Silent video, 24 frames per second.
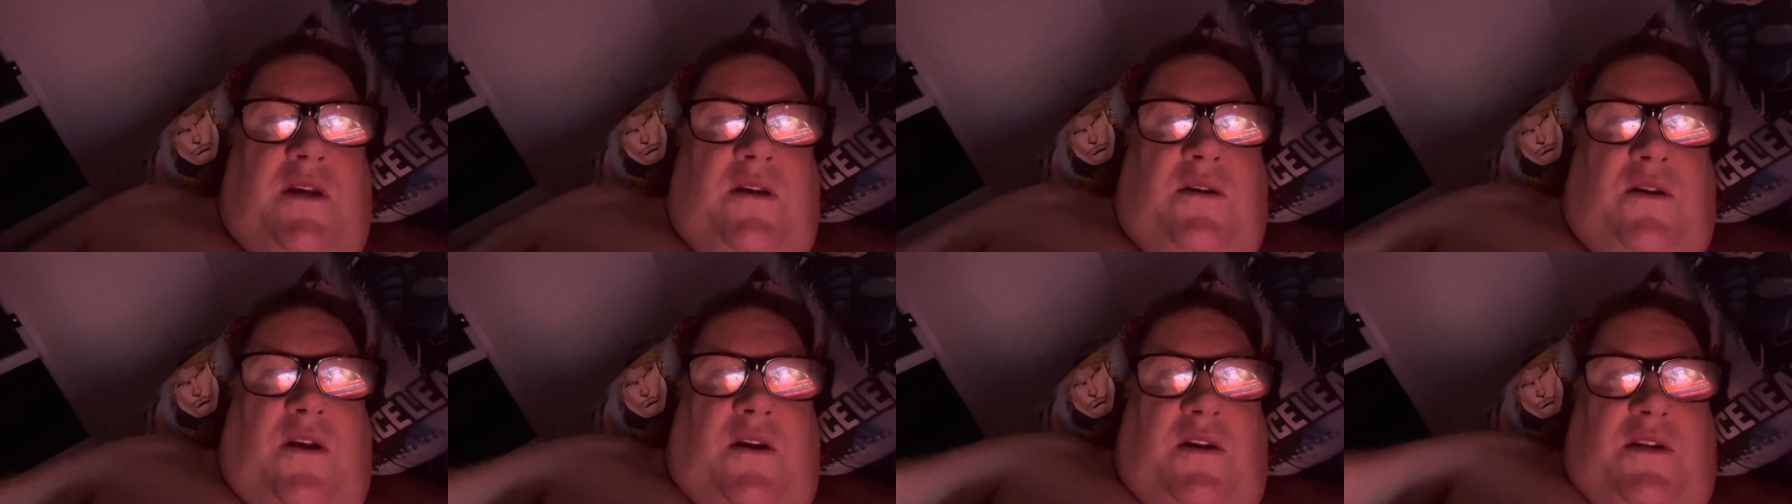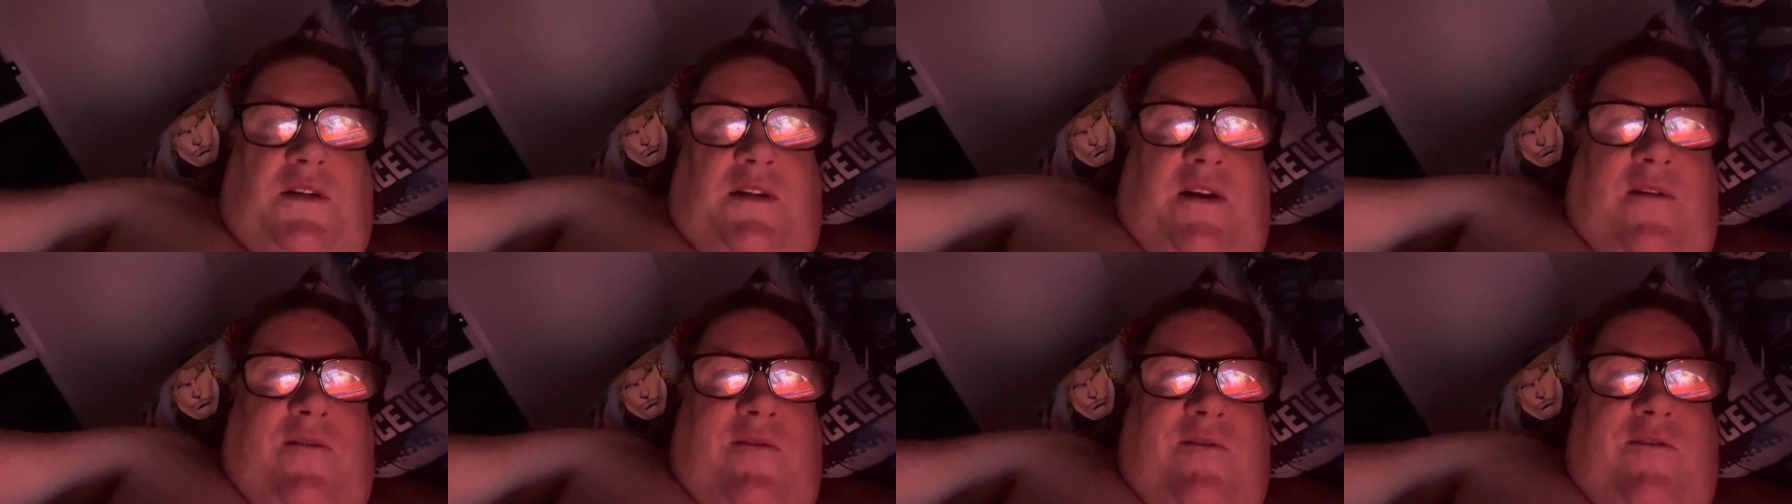He's got a
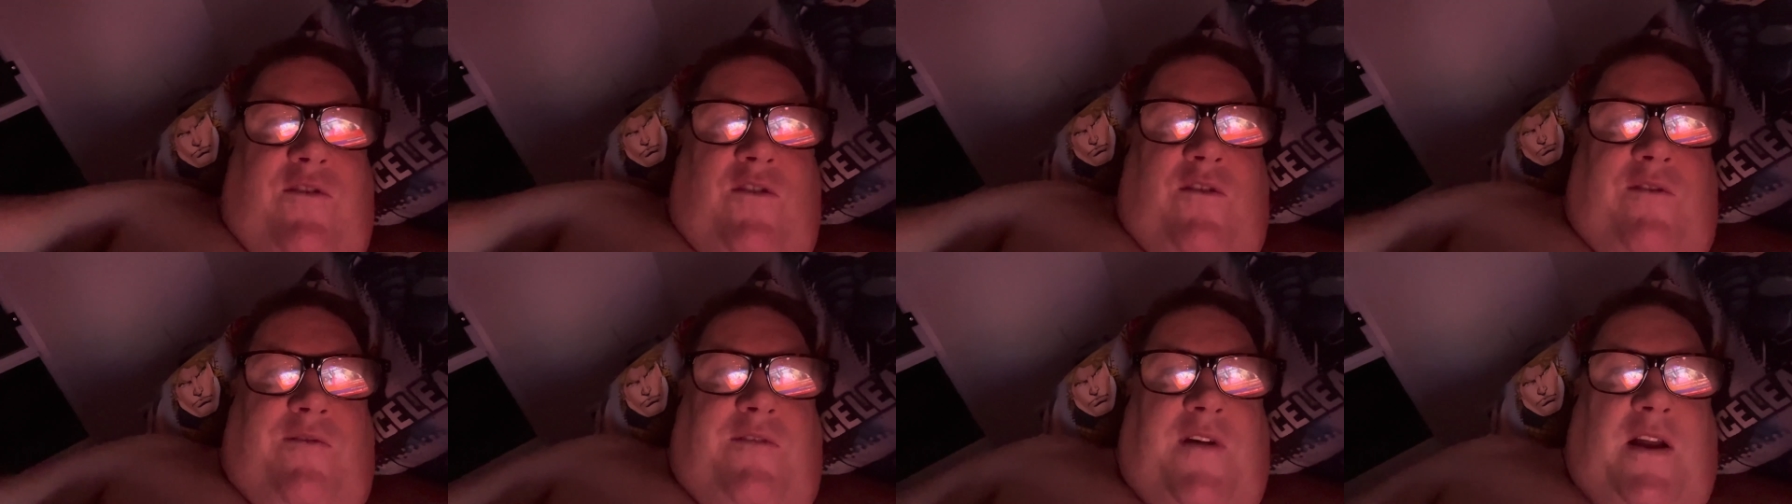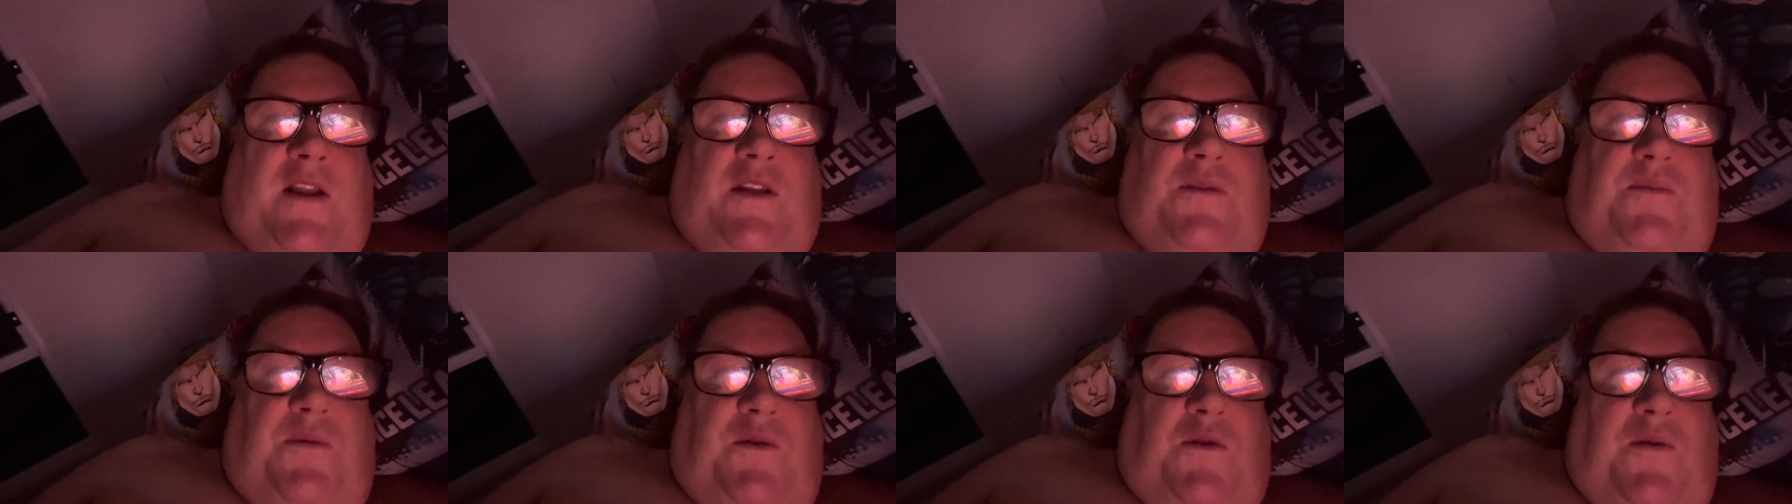7-foot
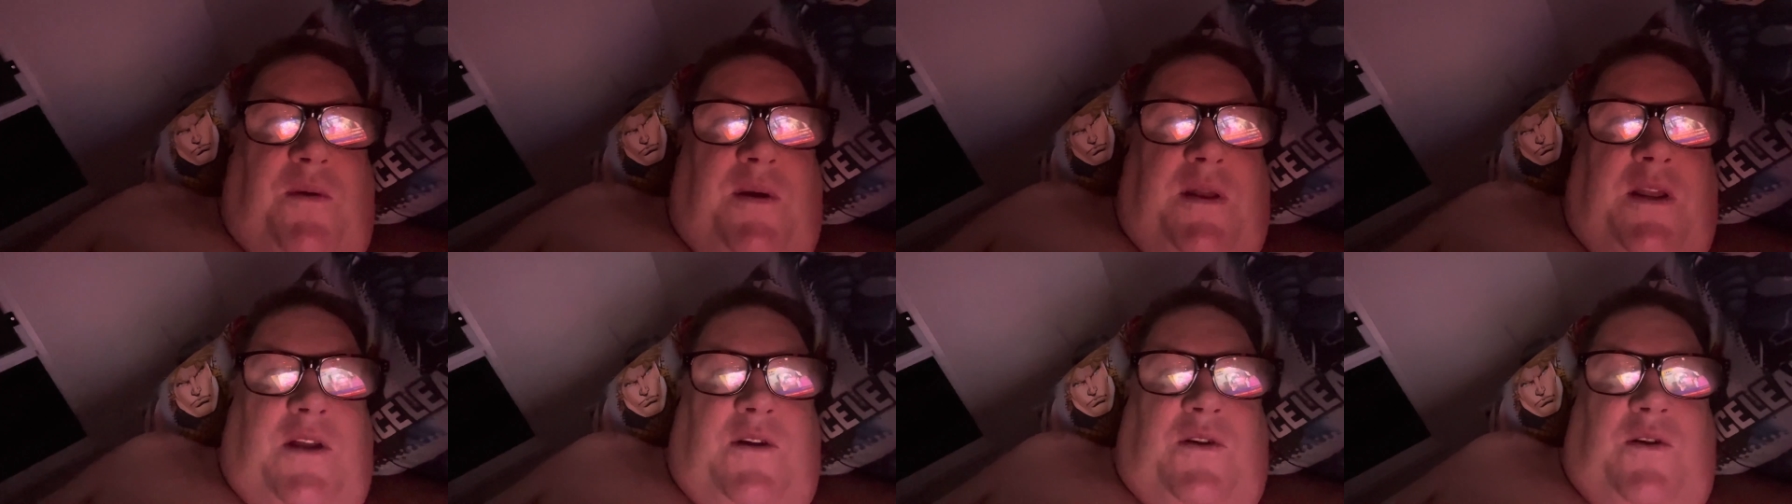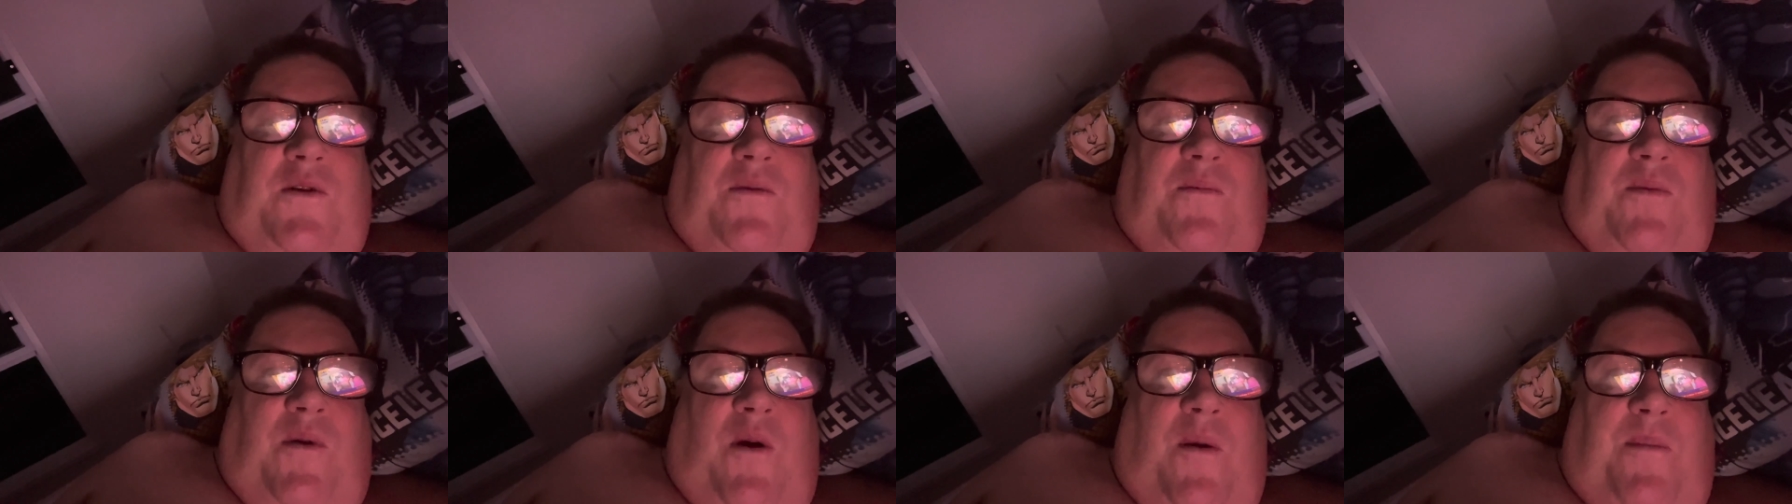fence between the
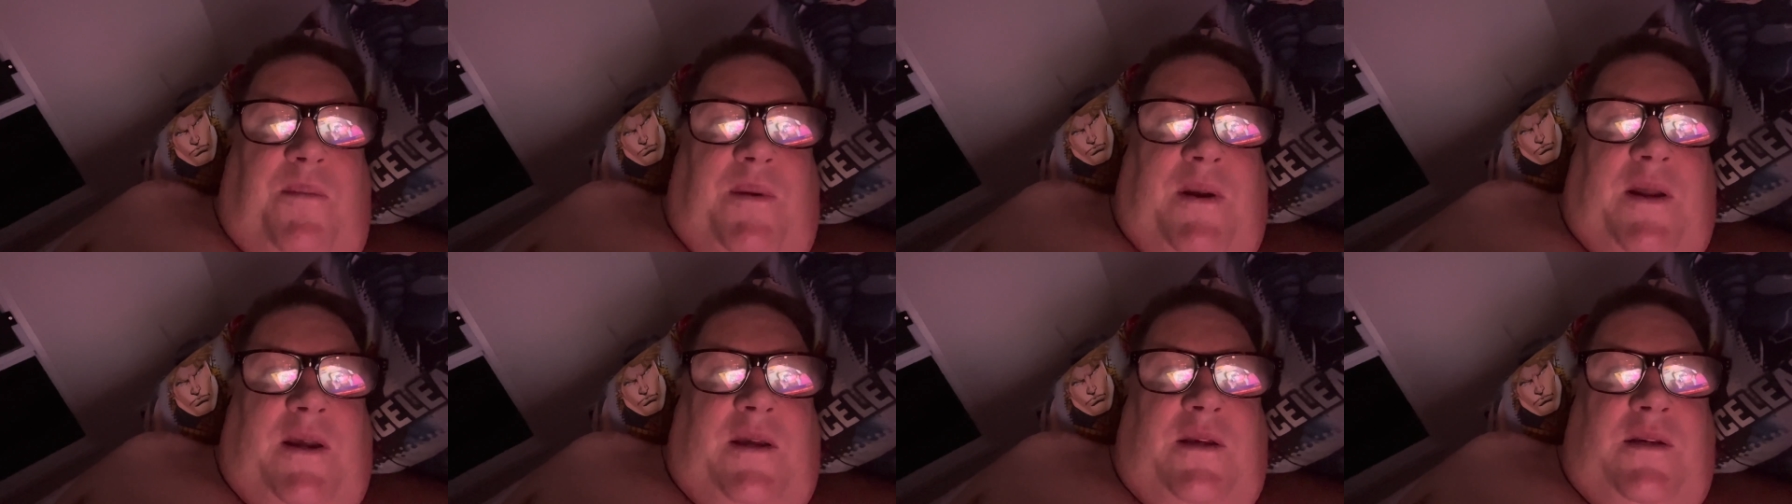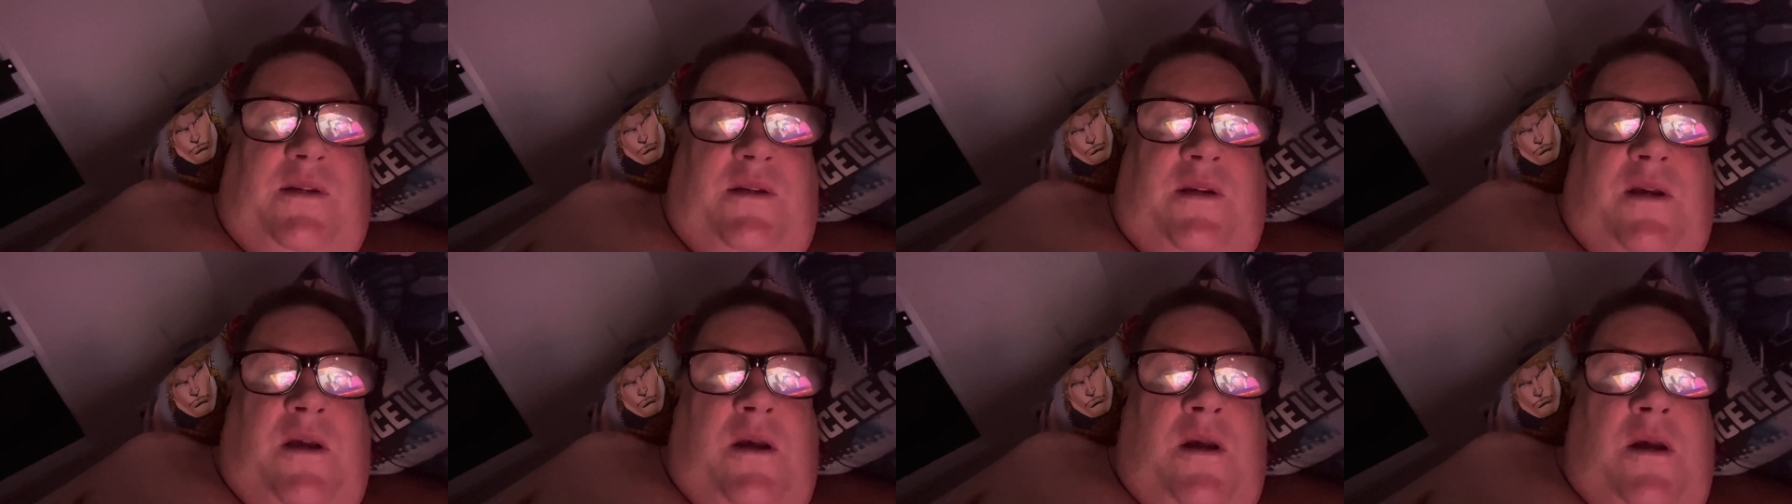two
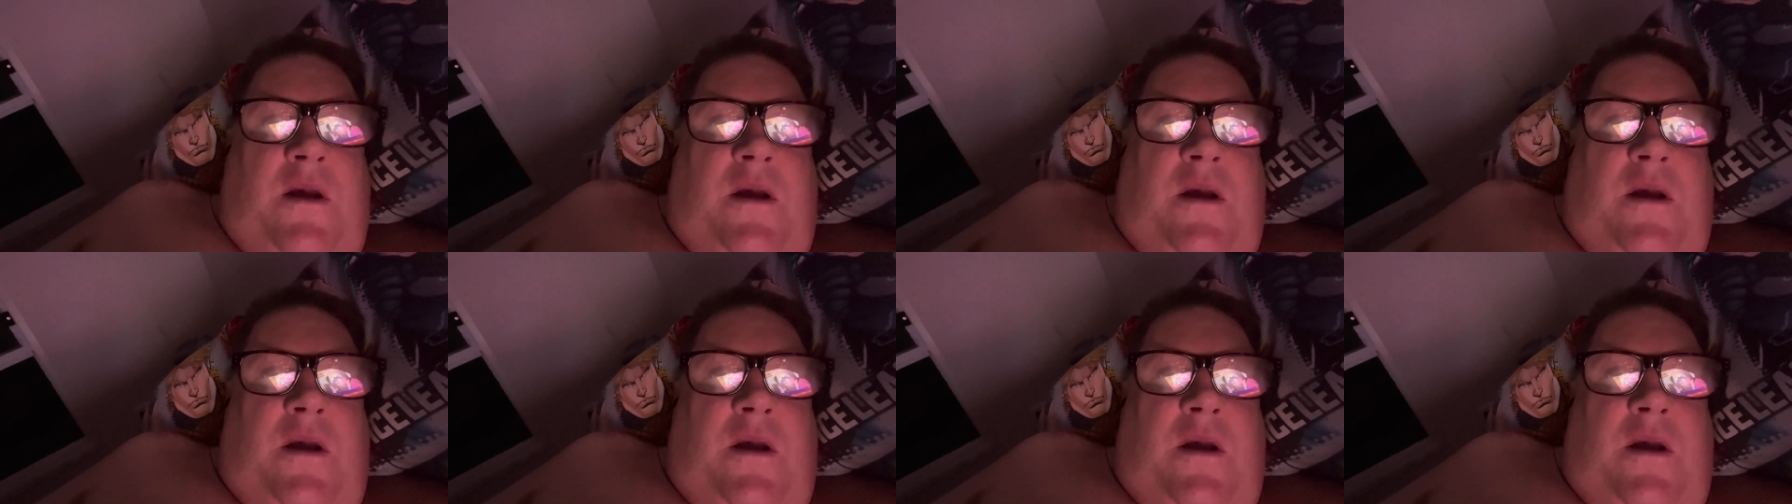properties.